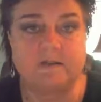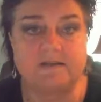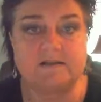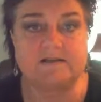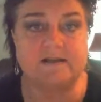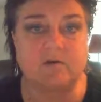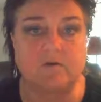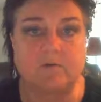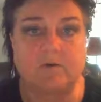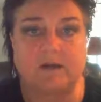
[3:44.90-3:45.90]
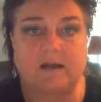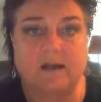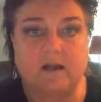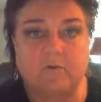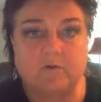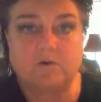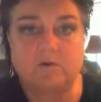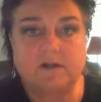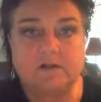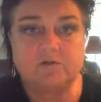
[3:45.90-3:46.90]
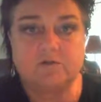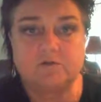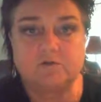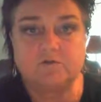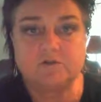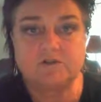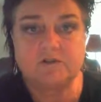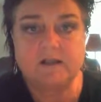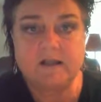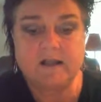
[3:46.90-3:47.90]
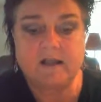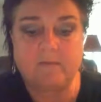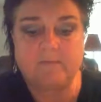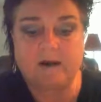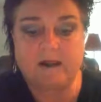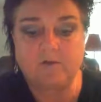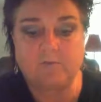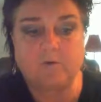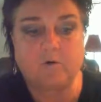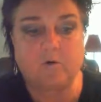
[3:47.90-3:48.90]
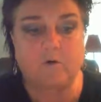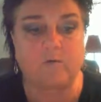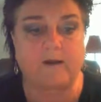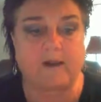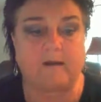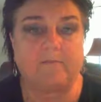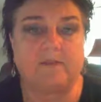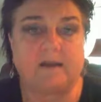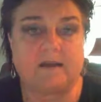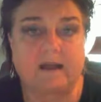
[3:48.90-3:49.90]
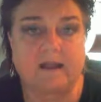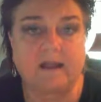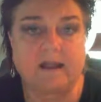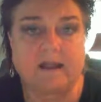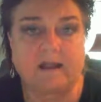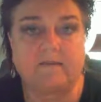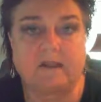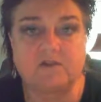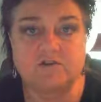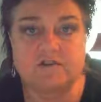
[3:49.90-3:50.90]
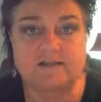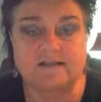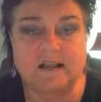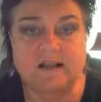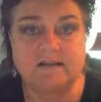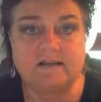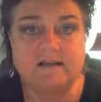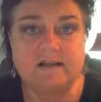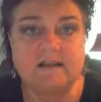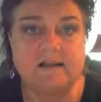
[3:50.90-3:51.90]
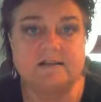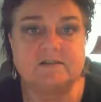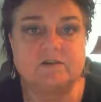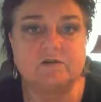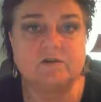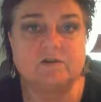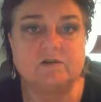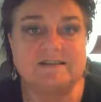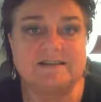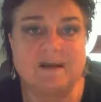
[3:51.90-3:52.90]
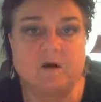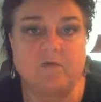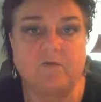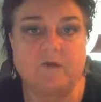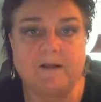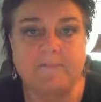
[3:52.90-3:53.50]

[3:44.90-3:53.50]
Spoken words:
ceremony, I will introduce a brand new program that I have actually designed. It's a do-it-yourself